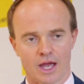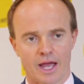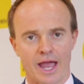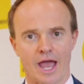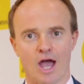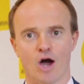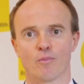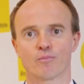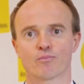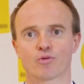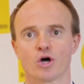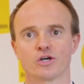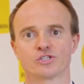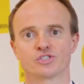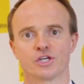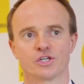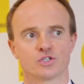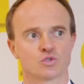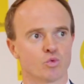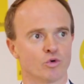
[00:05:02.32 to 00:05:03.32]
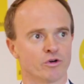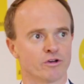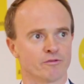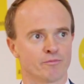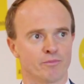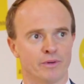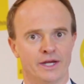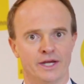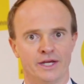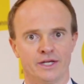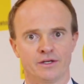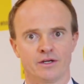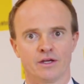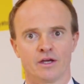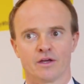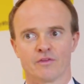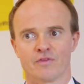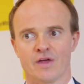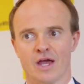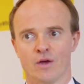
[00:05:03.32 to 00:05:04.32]
our process would have been
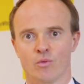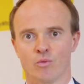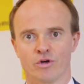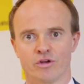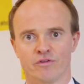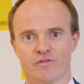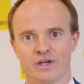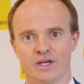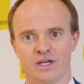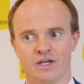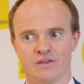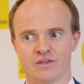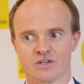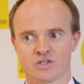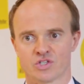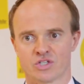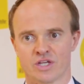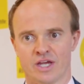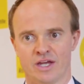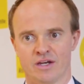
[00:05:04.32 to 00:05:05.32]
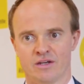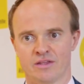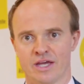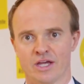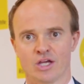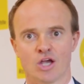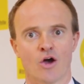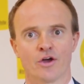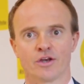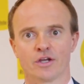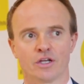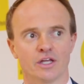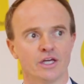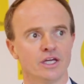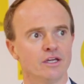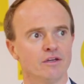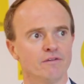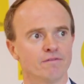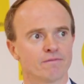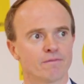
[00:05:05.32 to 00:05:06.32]
they would have either said they're going to
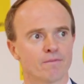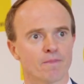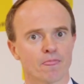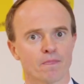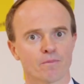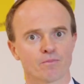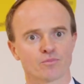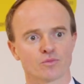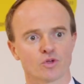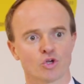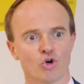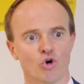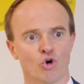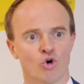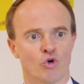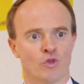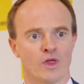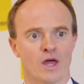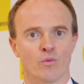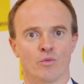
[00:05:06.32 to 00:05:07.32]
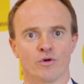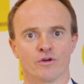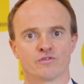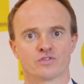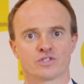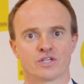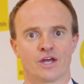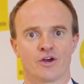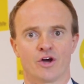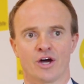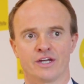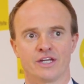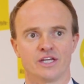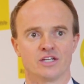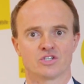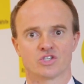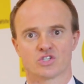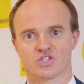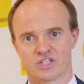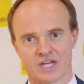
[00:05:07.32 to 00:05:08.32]
leave, or they would have said, I
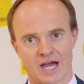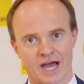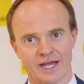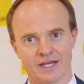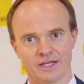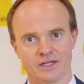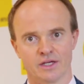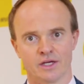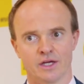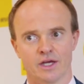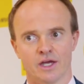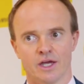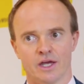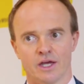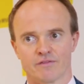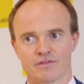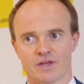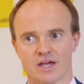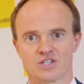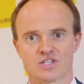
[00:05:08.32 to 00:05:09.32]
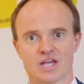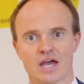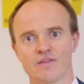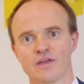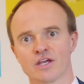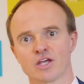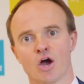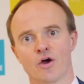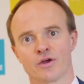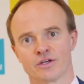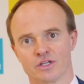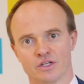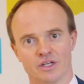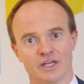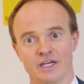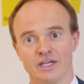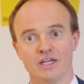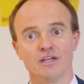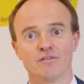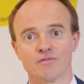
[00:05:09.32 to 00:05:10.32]
need to stay. If they say they're going to
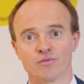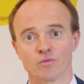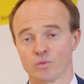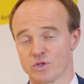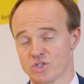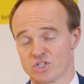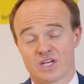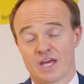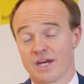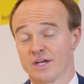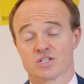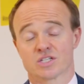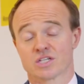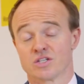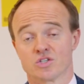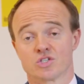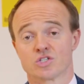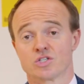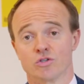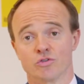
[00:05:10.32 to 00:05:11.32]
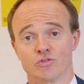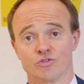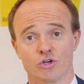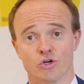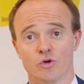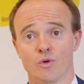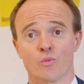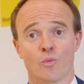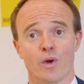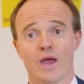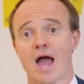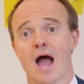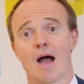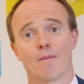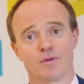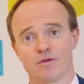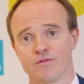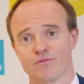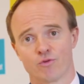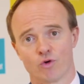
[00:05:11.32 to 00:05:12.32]
leave, which tenants can still do, and we're
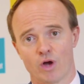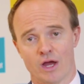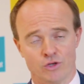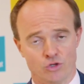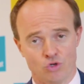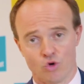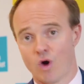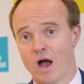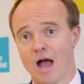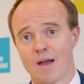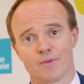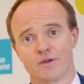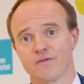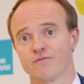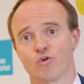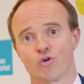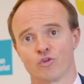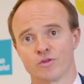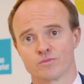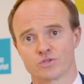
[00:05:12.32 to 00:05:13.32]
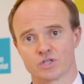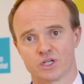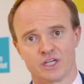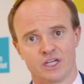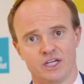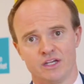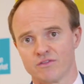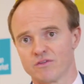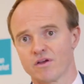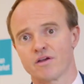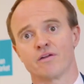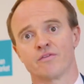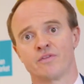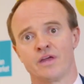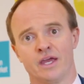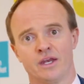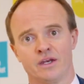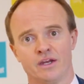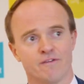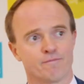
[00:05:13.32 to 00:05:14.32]
happy for, and you're happy for them to leave,
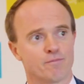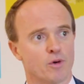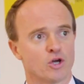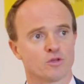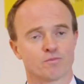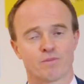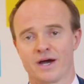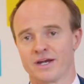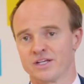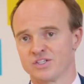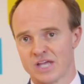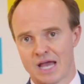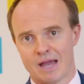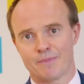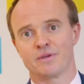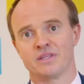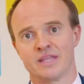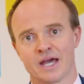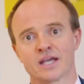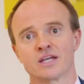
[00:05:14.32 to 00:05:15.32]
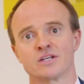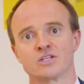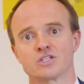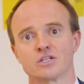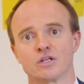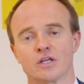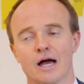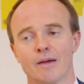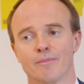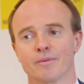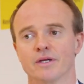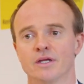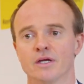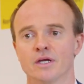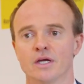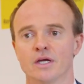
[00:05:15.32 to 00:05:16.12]
then if both parties are happy, that can still happen.